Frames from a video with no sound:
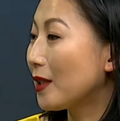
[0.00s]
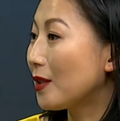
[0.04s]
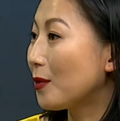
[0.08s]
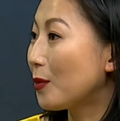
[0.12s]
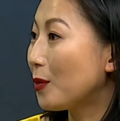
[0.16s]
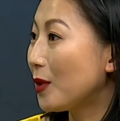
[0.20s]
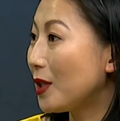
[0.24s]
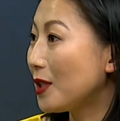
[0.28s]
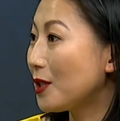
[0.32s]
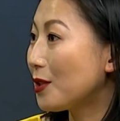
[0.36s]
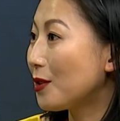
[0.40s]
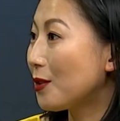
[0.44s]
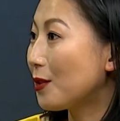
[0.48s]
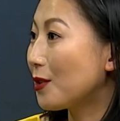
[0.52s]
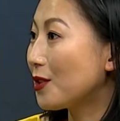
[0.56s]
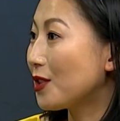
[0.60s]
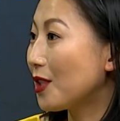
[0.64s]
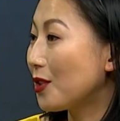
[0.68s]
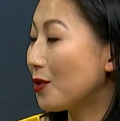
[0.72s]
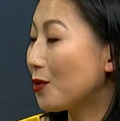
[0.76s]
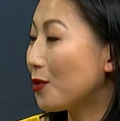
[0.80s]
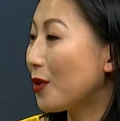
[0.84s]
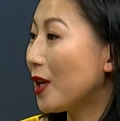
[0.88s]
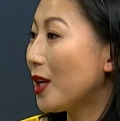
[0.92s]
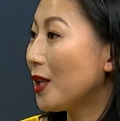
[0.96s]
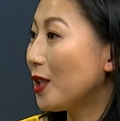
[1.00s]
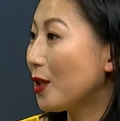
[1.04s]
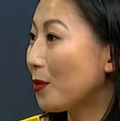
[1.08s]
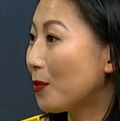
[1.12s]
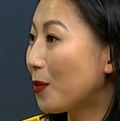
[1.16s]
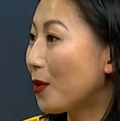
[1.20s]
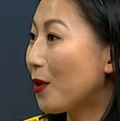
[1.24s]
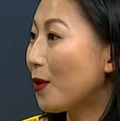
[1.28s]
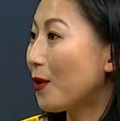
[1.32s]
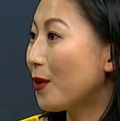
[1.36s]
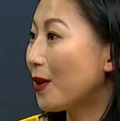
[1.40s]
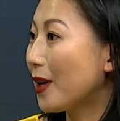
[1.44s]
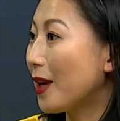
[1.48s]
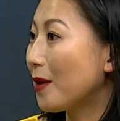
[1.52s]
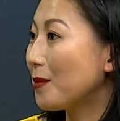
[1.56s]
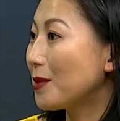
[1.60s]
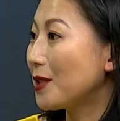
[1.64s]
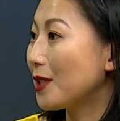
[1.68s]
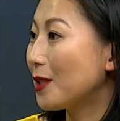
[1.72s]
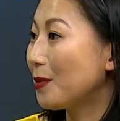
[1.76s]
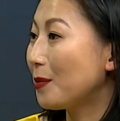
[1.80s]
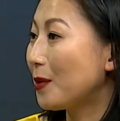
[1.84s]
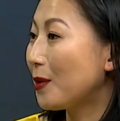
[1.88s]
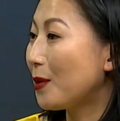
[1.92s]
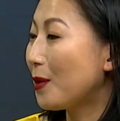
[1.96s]
research and training programs
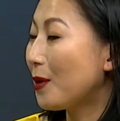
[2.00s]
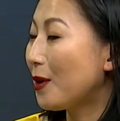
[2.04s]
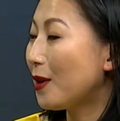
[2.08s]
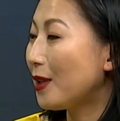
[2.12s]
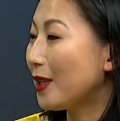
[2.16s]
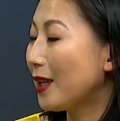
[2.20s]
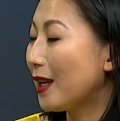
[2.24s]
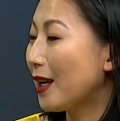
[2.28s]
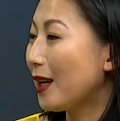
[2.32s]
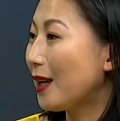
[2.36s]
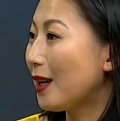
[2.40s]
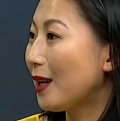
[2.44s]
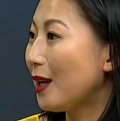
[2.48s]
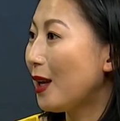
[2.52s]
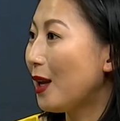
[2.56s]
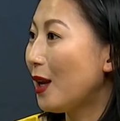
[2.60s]
in Mongolia.